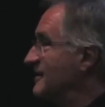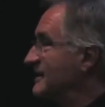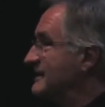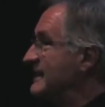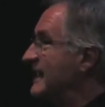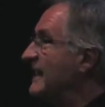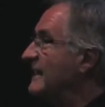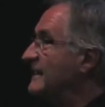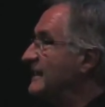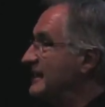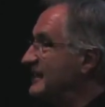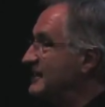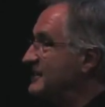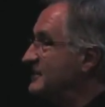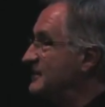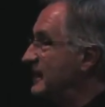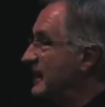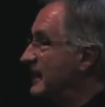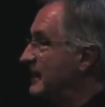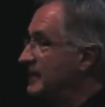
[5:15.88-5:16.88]

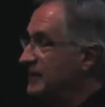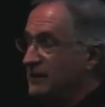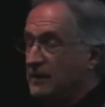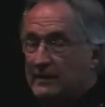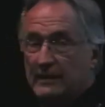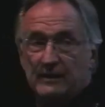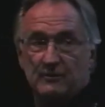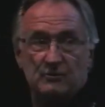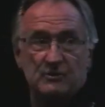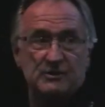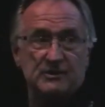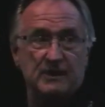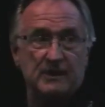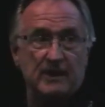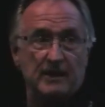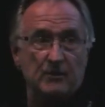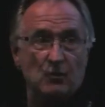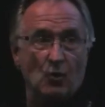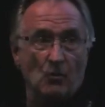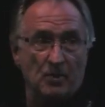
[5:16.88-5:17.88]
techies and interested
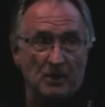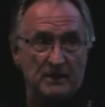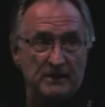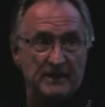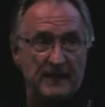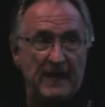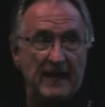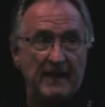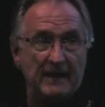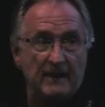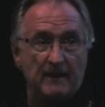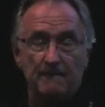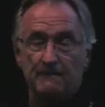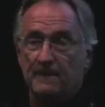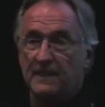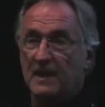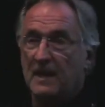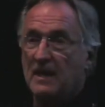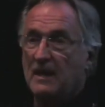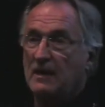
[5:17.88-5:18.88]
in open data,
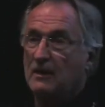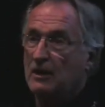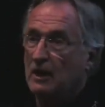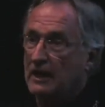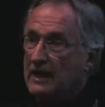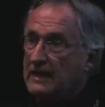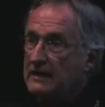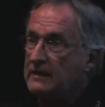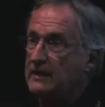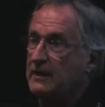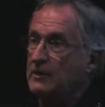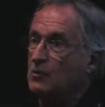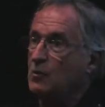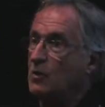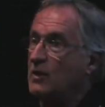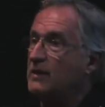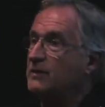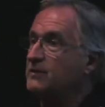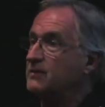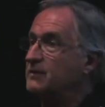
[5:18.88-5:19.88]
linking
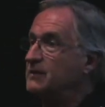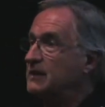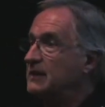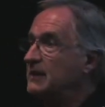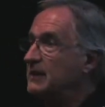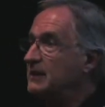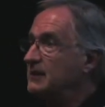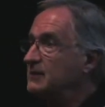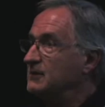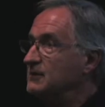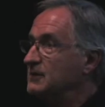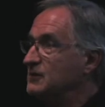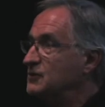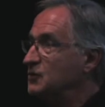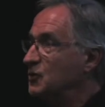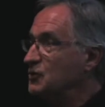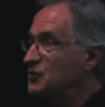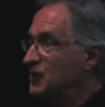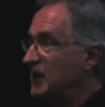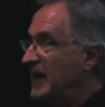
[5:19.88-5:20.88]
with the
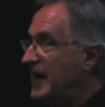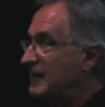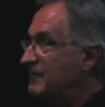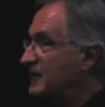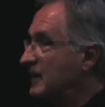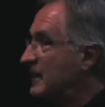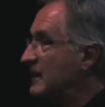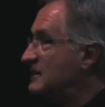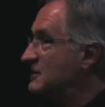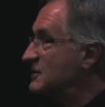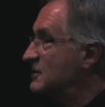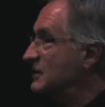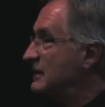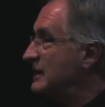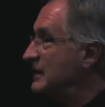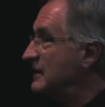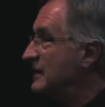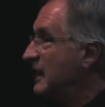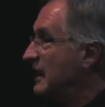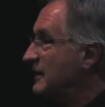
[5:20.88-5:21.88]
social advocates,
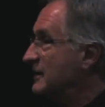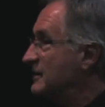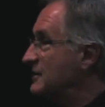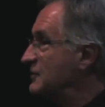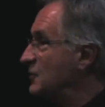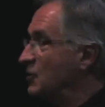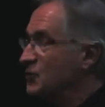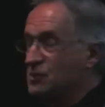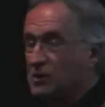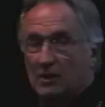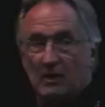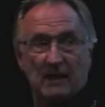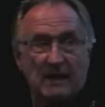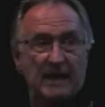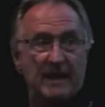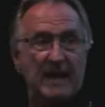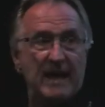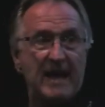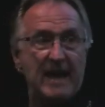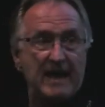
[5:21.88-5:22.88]
the social
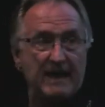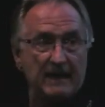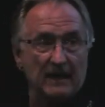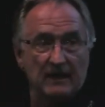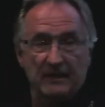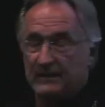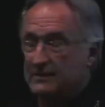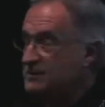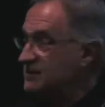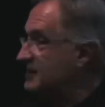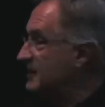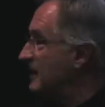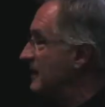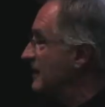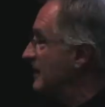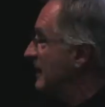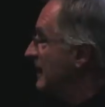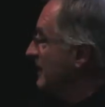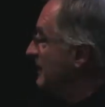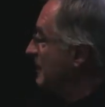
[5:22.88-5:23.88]
analysts,
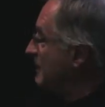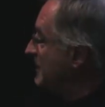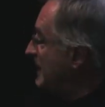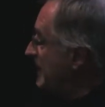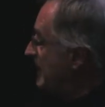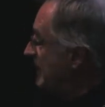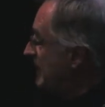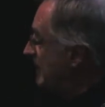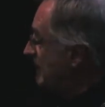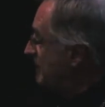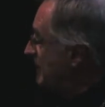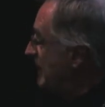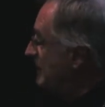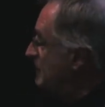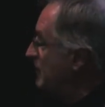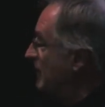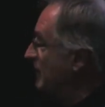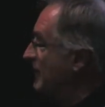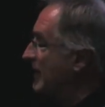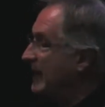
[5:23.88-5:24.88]
the media
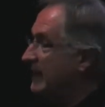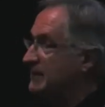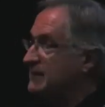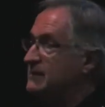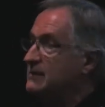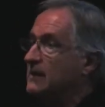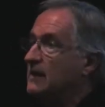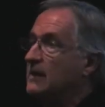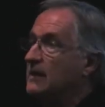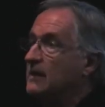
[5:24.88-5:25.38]
people that